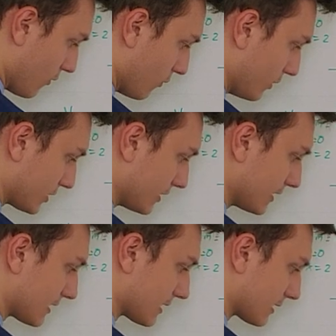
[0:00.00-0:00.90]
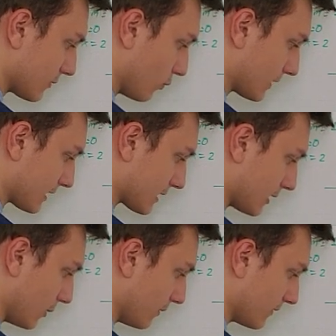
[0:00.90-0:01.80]
which is what the
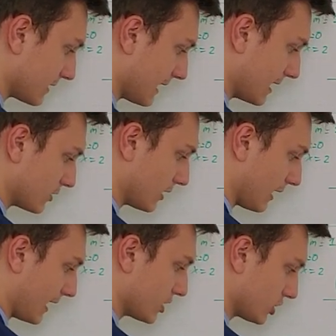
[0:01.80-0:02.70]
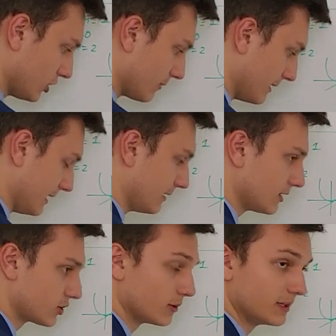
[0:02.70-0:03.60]
slope of the tangent line should be. It
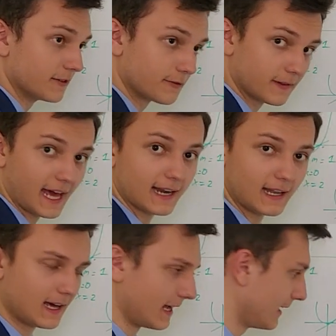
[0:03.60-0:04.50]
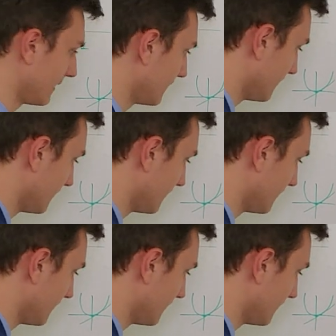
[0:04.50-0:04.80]
should be a flat line,